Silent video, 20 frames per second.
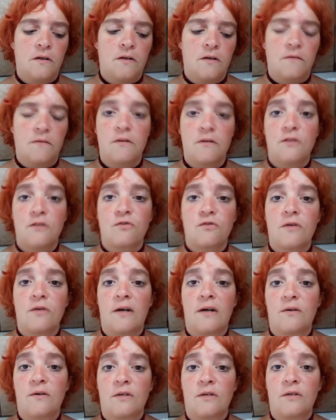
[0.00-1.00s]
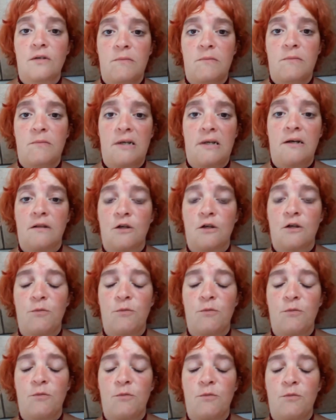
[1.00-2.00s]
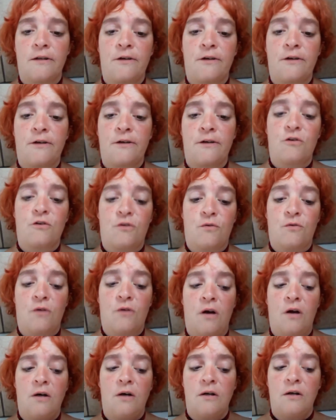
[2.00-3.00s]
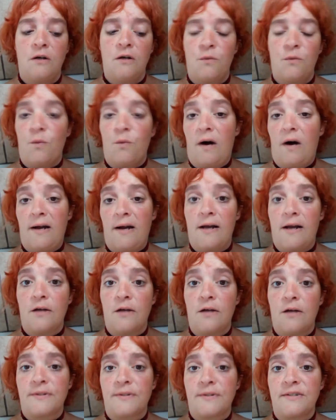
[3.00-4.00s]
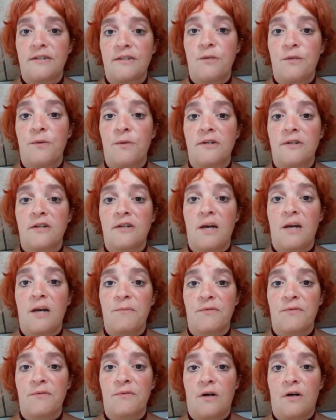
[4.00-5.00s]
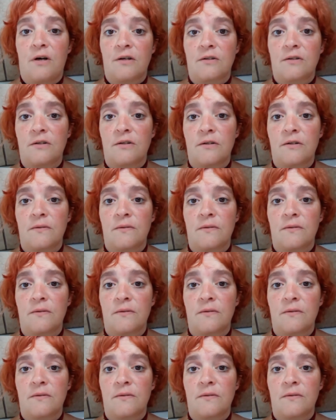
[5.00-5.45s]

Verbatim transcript: I'm going to try to explain a little bit clearer on why I only see one type of doctor.